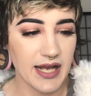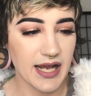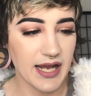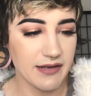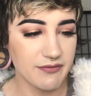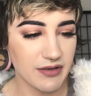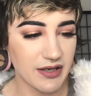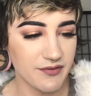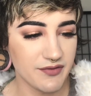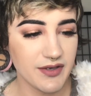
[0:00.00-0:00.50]

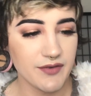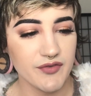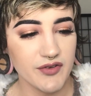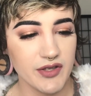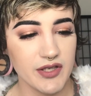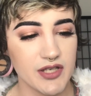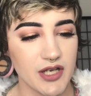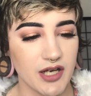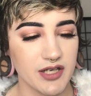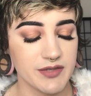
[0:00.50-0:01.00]
I've
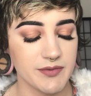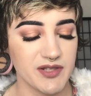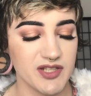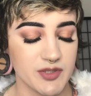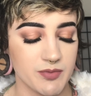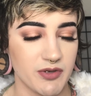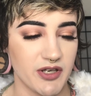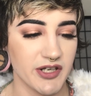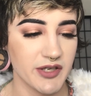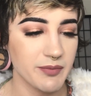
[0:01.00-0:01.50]
definitely talked about
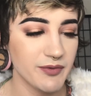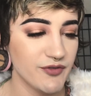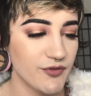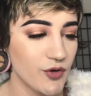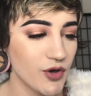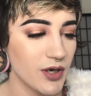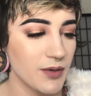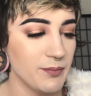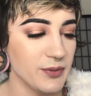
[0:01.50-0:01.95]
this product before,